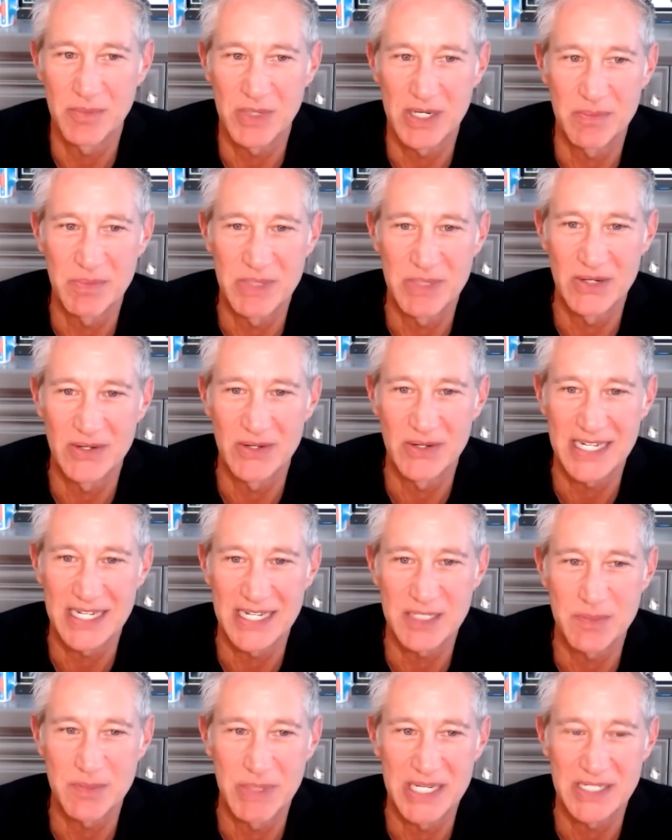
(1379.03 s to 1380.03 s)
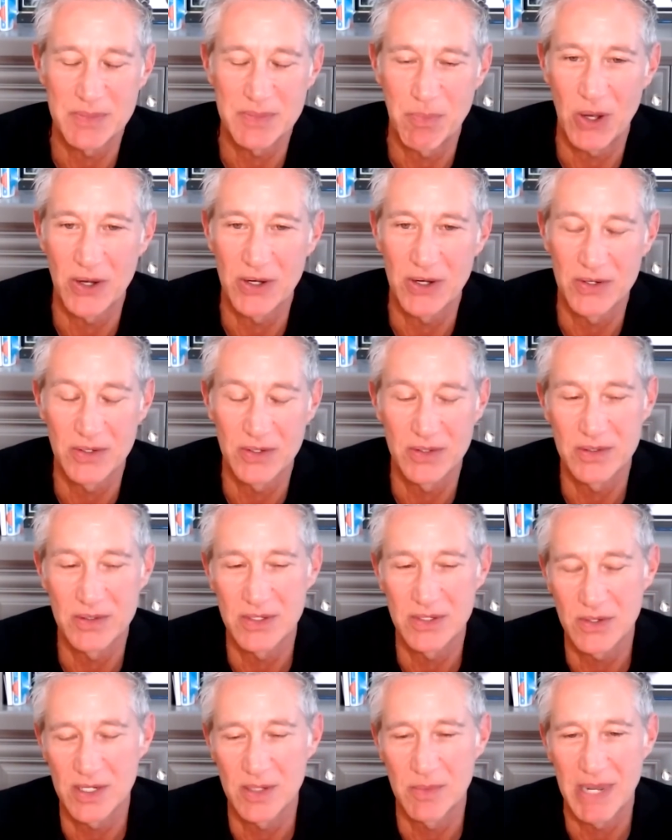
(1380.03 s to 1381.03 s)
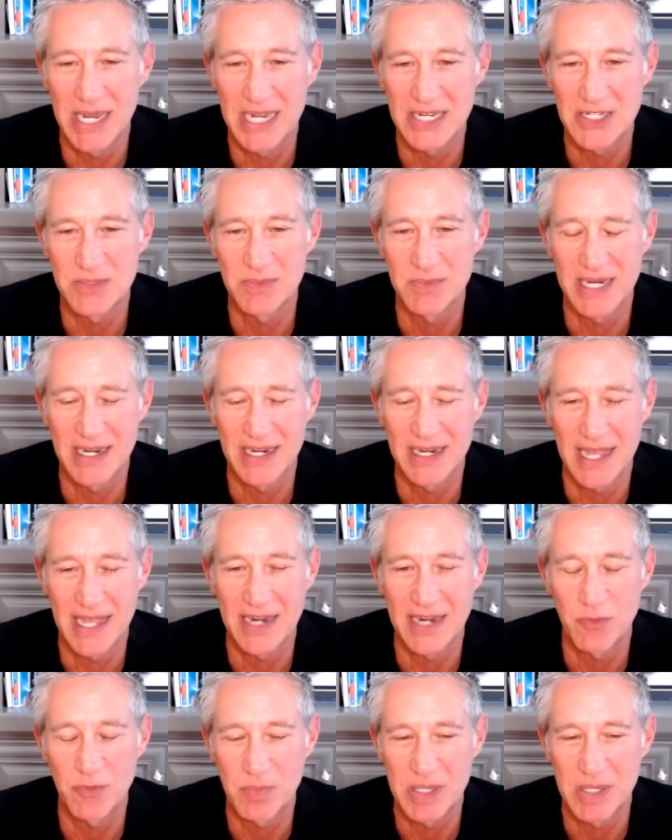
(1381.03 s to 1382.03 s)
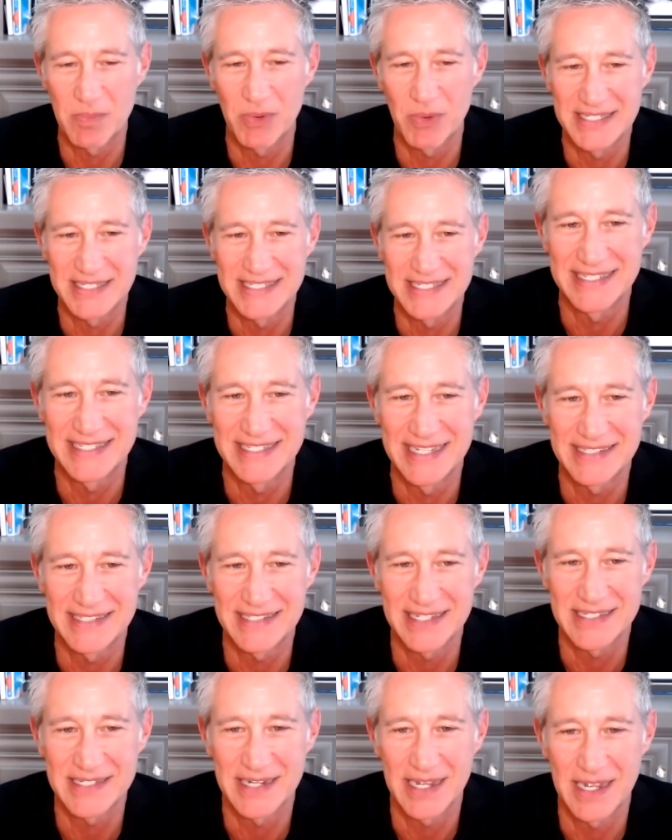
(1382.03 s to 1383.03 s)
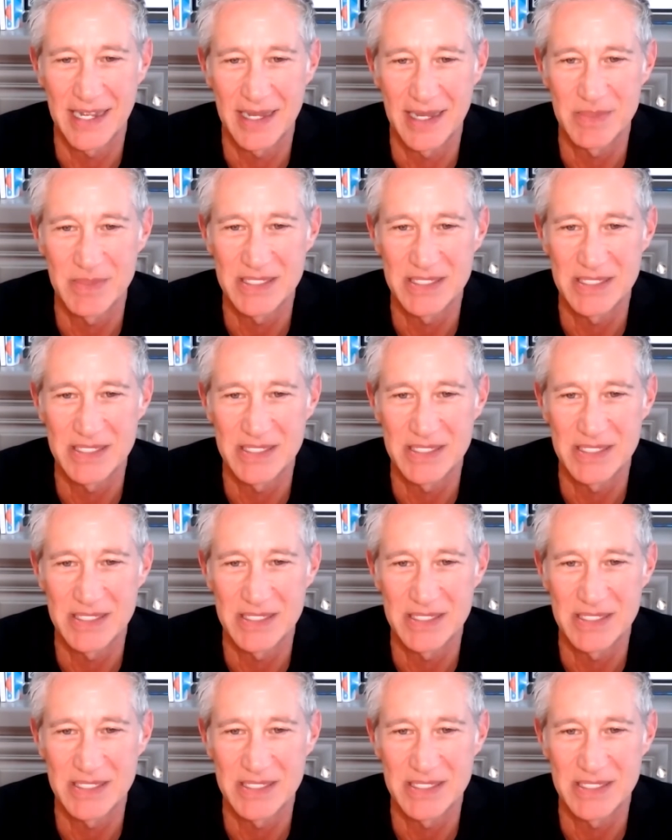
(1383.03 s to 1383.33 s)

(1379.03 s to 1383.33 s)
I'm going to be your next biggest partner. And you can imagine we had a lot of people that that at that time.